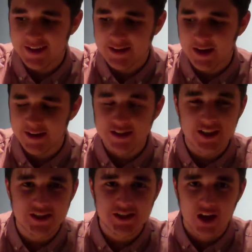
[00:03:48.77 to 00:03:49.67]
It's,
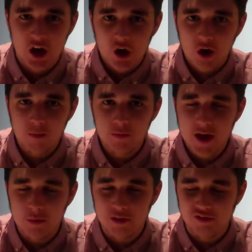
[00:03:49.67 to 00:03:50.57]
he's up
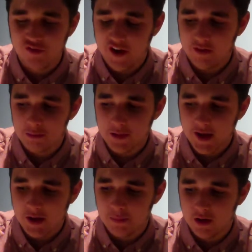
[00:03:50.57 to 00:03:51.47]
there with Farren
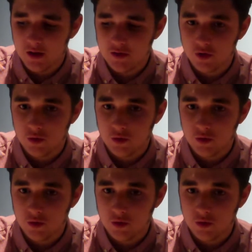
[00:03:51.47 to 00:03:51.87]
Blackburn,